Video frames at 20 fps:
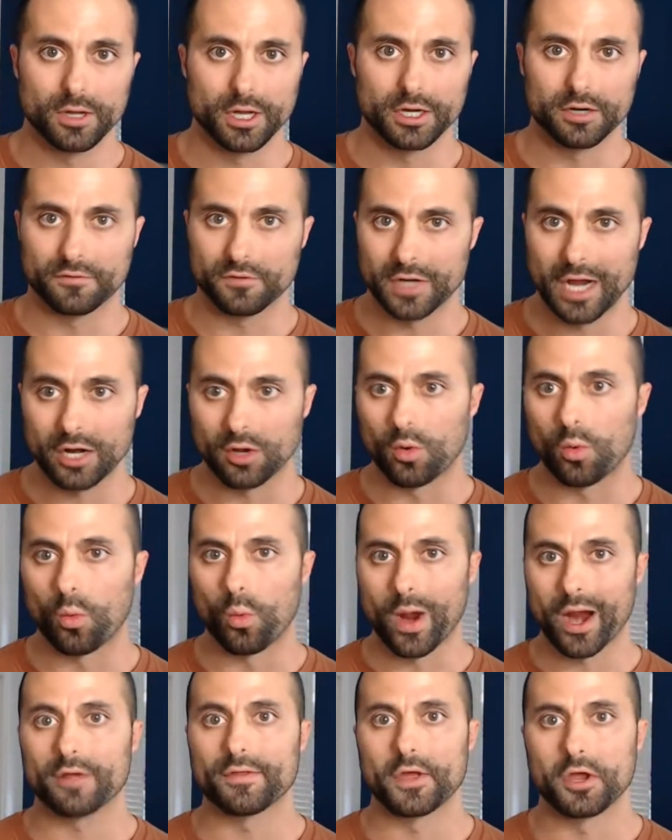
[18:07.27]
And if you're not
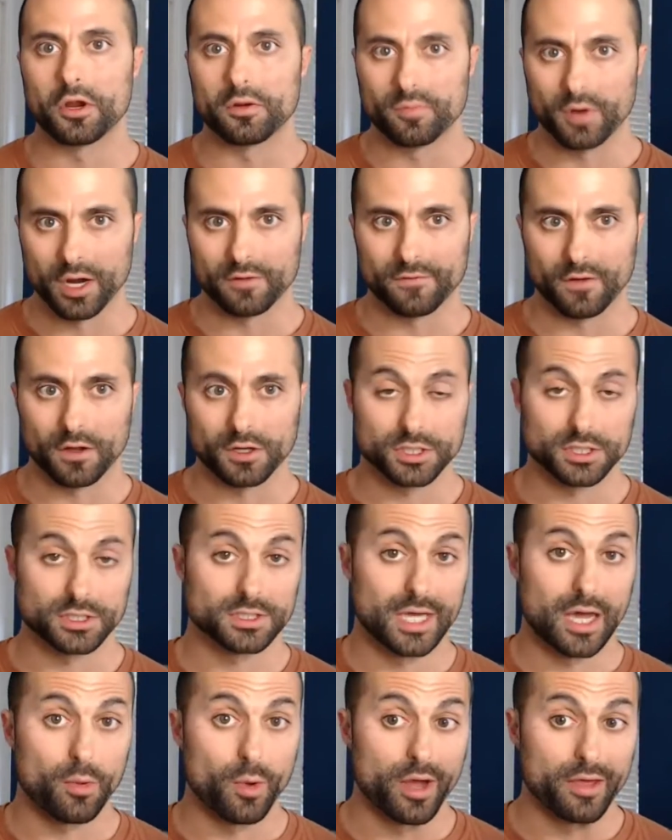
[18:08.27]
aware that your brain
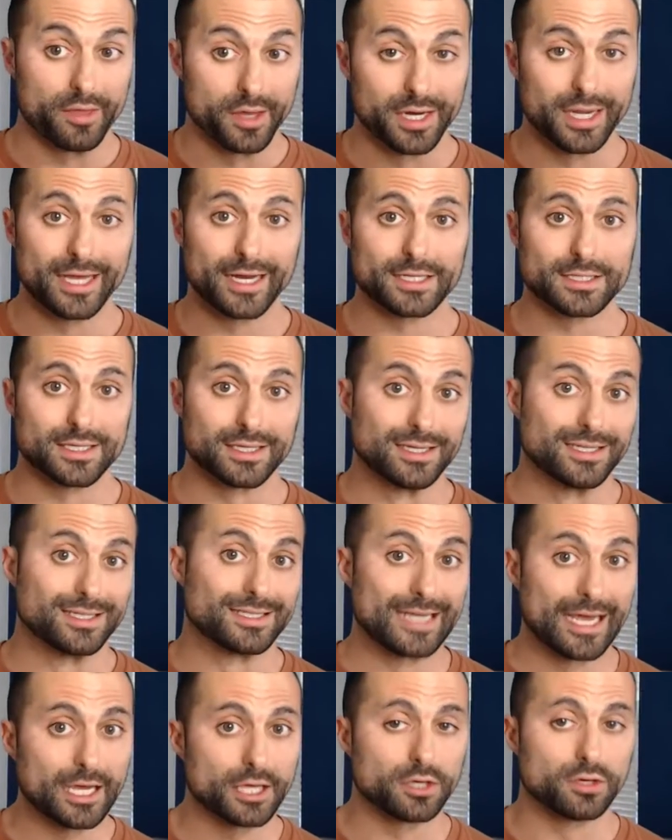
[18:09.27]
functions that way, then it is going to
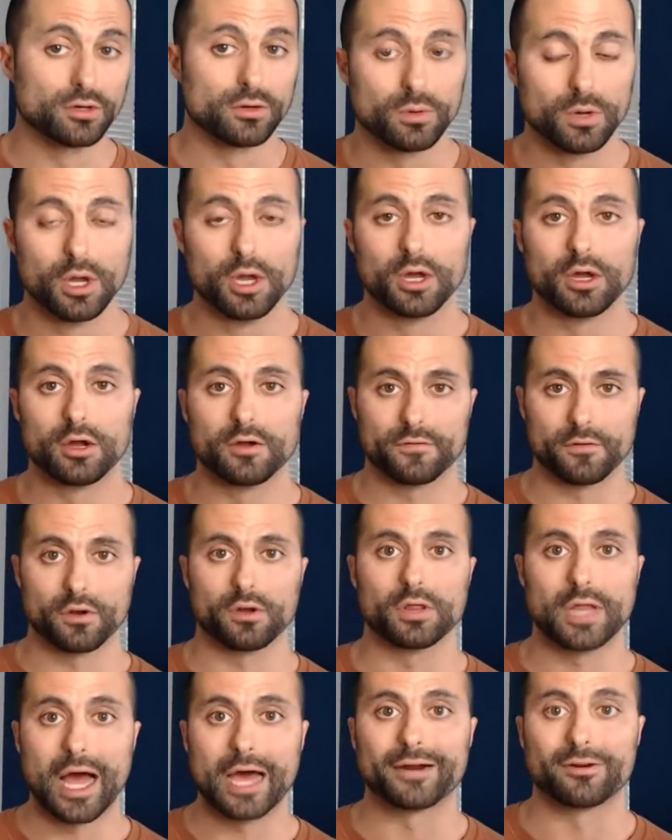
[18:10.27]
take you for
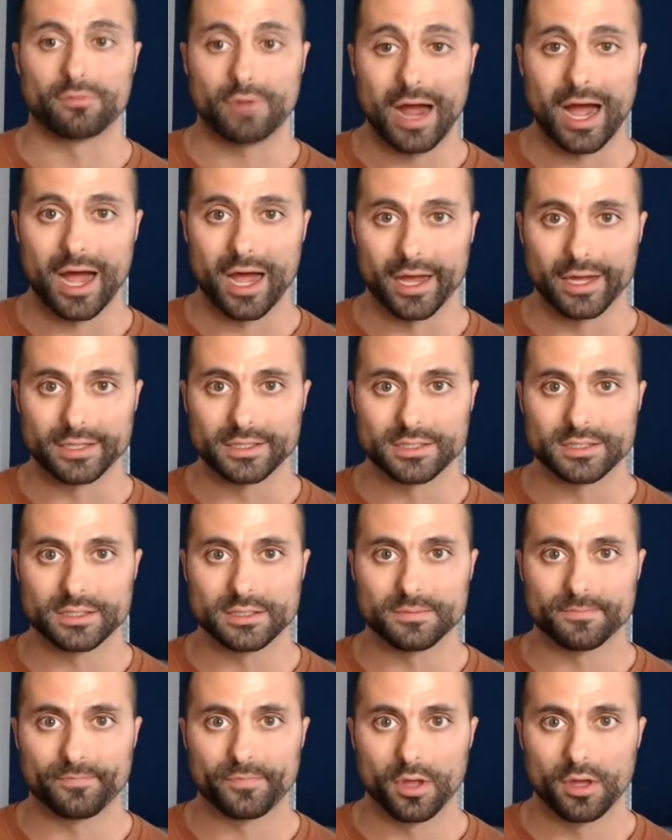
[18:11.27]
a lot of
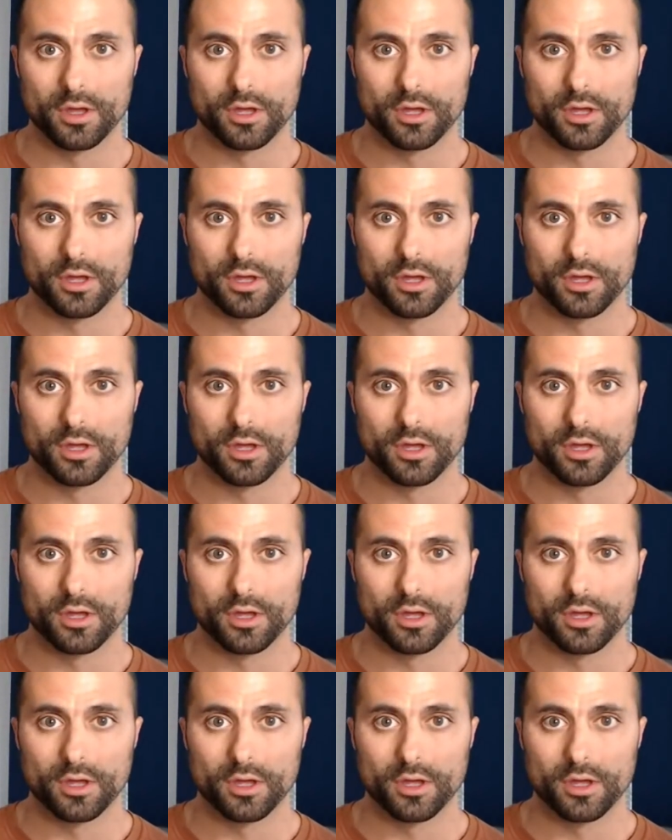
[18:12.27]
rides.